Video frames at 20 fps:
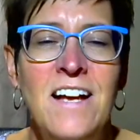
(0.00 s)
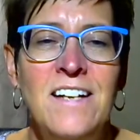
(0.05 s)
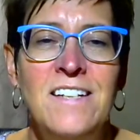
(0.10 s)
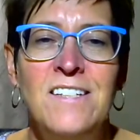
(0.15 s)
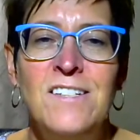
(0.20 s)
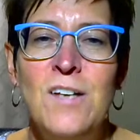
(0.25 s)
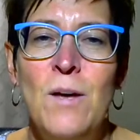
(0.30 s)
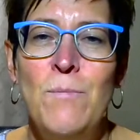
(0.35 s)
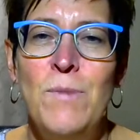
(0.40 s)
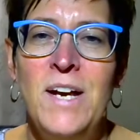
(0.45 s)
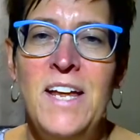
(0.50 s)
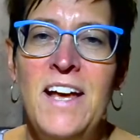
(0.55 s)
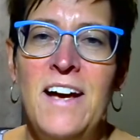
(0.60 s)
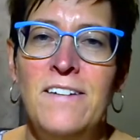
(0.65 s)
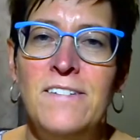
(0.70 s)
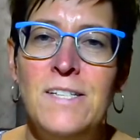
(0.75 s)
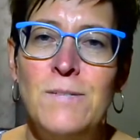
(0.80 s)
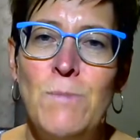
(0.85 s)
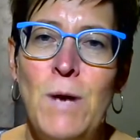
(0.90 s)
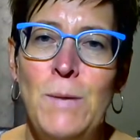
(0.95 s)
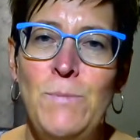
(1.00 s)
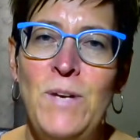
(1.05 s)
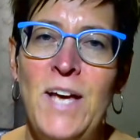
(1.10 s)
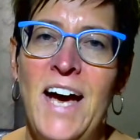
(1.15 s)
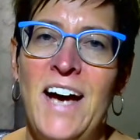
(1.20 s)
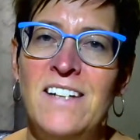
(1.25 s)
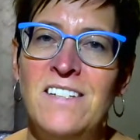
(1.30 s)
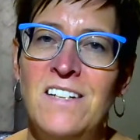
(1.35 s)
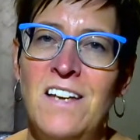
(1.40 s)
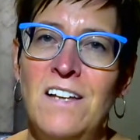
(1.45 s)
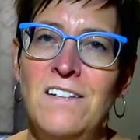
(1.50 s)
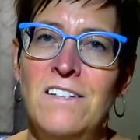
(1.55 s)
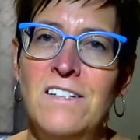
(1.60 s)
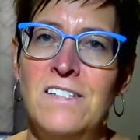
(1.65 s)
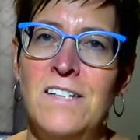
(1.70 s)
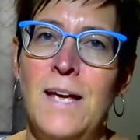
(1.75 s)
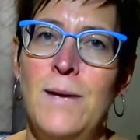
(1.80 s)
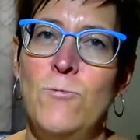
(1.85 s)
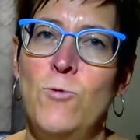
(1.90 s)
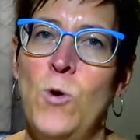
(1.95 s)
somebody else might be asking the same